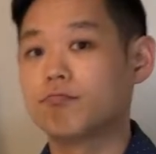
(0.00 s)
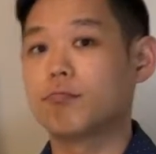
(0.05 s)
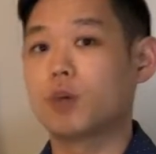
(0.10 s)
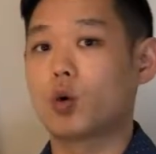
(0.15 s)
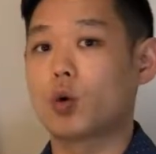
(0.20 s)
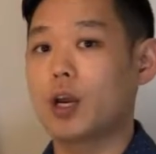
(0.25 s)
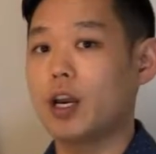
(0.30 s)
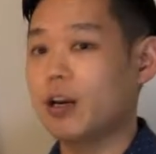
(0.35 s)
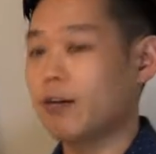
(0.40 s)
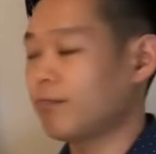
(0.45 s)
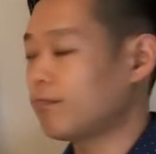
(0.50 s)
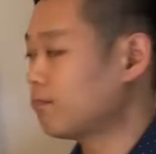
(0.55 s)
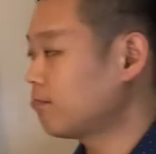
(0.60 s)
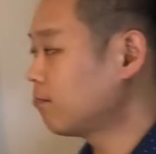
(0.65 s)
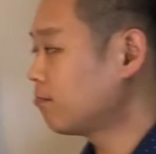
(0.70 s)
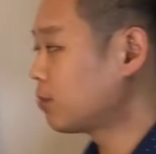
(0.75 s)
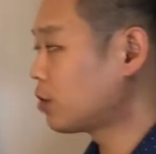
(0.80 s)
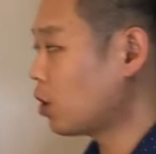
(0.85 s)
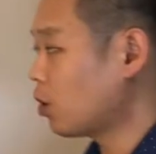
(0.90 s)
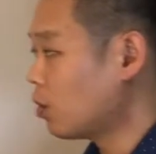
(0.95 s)
Okay?
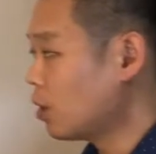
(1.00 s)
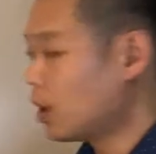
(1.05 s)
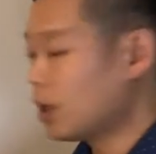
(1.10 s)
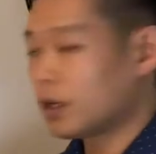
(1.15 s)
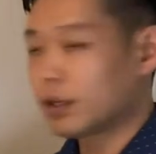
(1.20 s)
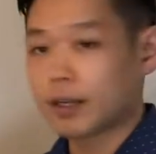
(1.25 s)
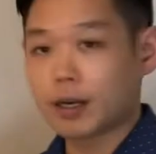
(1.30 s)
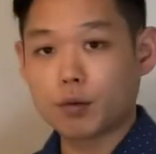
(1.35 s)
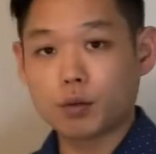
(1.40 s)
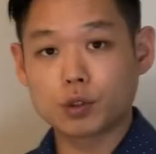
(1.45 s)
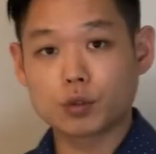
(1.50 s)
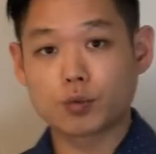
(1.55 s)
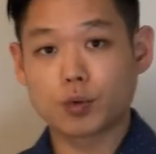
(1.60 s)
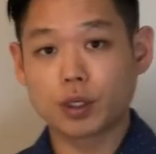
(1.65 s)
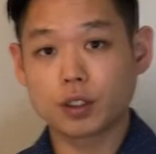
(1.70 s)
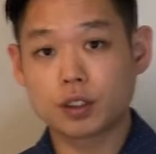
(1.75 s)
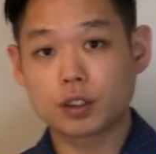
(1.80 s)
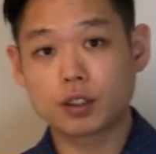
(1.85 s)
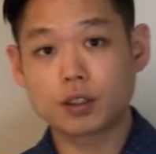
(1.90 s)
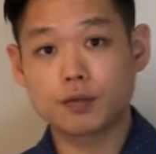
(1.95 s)
So that was
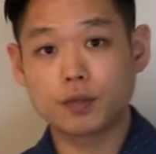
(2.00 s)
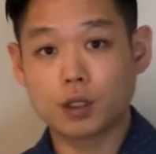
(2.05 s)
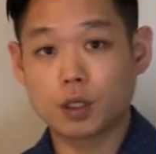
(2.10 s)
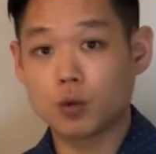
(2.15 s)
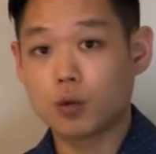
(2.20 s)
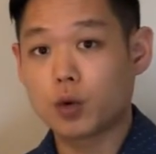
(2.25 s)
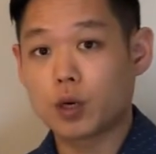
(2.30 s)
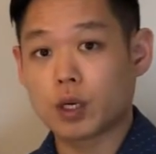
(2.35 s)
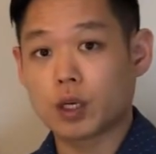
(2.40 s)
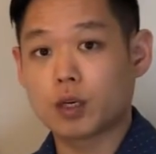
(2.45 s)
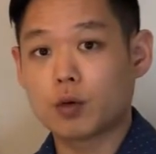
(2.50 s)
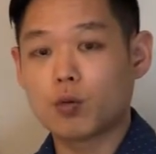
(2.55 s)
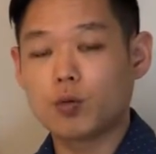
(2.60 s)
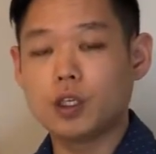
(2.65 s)
relatively quick.